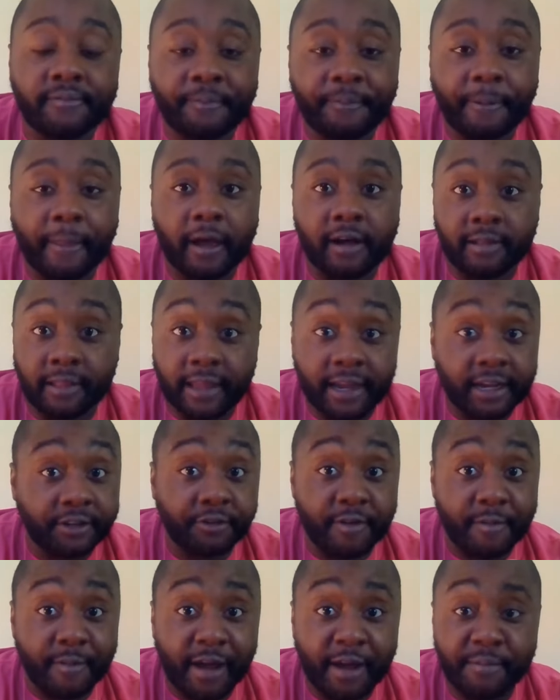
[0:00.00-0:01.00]
like to
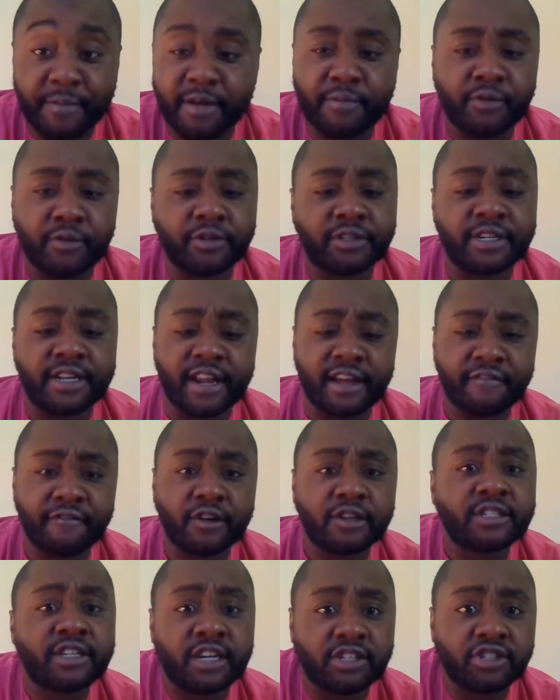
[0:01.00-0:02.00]
remind people to never
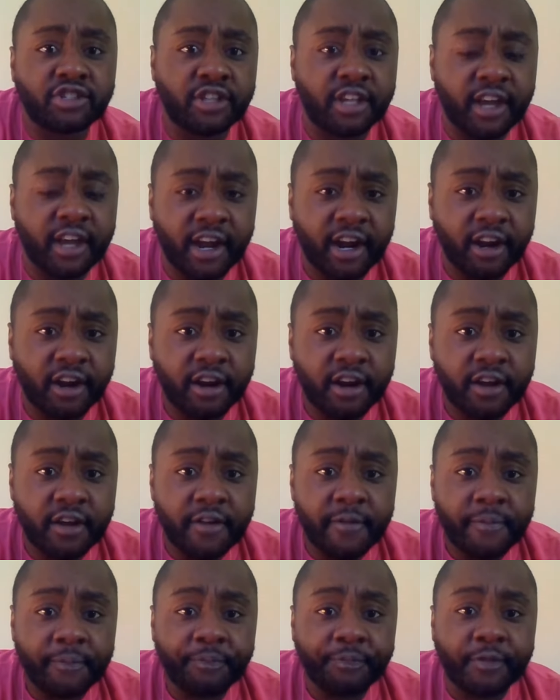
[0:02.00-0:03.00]
touch the hair
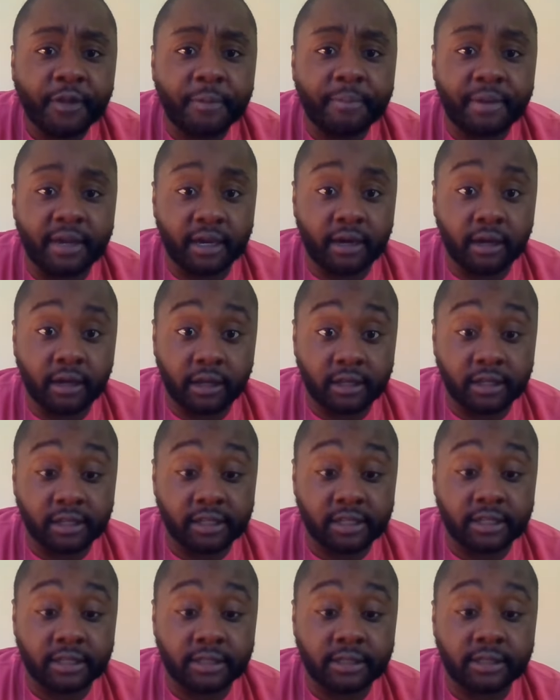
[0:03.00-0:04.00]

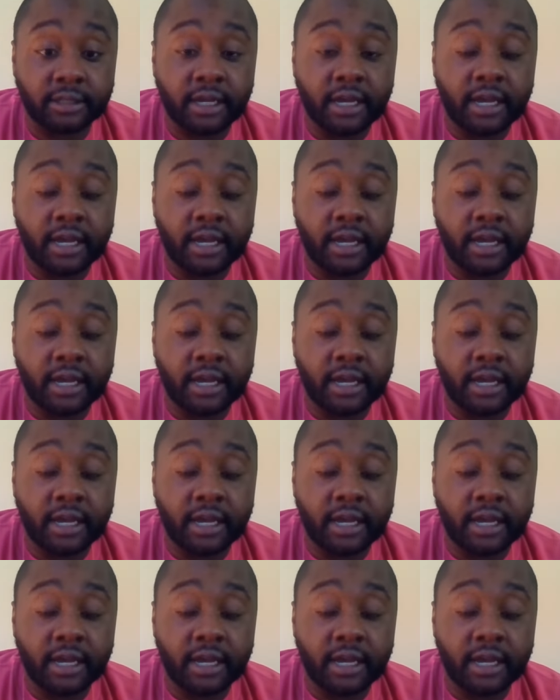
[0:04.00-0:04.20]
because,